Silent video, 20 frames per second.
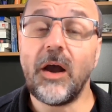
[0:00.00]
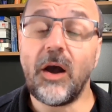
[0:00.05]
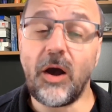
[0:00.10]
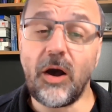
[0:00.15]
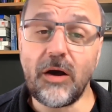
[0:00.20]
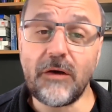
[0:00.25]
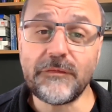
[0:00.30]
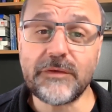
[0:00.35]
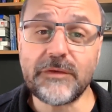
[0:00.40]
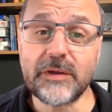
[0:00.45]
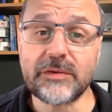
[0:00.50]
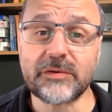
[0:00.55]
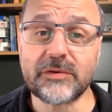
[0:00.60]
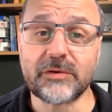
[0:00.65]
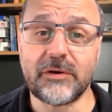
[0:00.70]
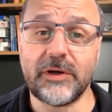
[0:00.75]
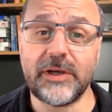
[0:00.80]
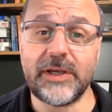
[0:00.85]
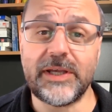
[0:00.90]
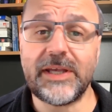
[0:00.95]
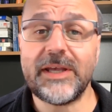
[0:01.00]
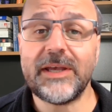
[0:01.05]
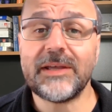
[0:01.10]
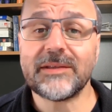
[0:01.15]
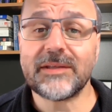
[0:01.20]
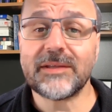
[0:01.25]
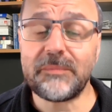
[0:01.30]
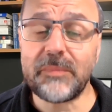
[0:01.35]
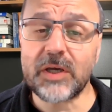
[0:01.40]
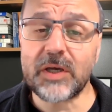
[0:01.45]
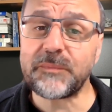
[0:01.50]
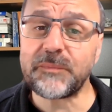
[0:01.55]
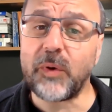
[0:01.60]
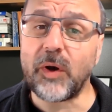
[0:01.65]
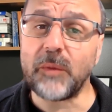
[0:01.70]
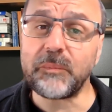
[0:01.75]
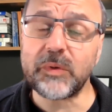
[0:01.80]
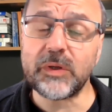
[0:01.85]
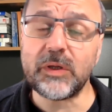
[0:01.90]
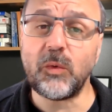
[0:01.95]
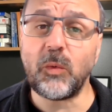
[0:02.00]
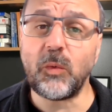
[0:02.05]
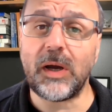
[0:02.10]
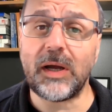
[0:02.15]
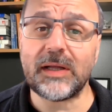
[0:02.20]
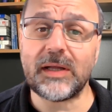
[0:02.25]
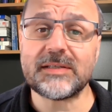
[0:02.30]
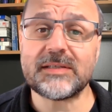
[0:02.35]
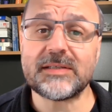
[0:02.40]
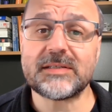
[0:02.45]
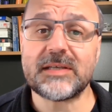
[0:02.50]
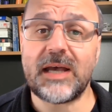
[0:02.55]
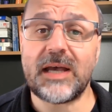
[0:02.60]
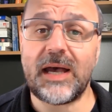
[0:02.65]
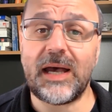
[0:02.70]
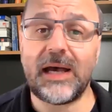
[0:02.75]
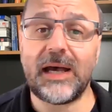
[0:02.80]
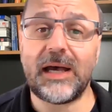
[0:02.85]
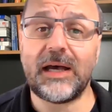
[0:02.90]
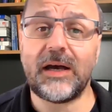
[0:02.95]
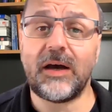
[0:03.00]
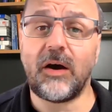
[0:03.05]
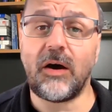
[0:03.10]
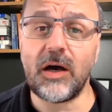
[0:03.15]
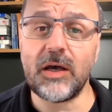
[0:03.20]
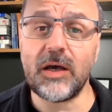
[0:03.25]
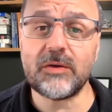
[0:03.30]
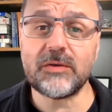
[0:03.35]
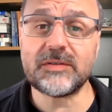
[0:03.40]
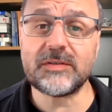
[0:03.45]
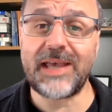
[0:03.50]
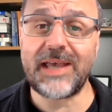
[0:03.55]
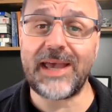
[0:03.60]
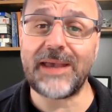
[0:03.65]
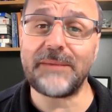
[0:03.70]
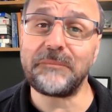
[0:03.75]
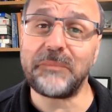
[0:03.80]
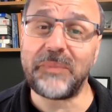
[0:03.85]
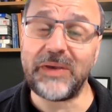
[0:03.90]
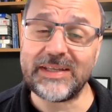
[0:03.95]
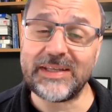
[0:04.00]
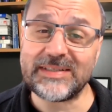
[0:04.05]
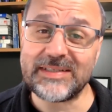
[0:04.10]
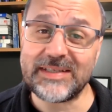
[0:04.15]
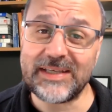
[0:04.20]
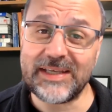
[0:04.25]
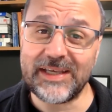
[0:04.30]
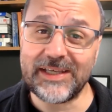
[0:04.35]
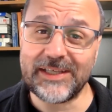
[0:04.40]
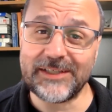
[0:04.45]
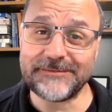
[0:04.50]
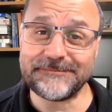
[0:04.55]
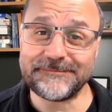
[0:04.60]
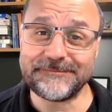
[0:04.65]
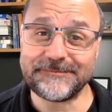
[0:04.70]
Of the three, the most popular ones are IELTS and PTE.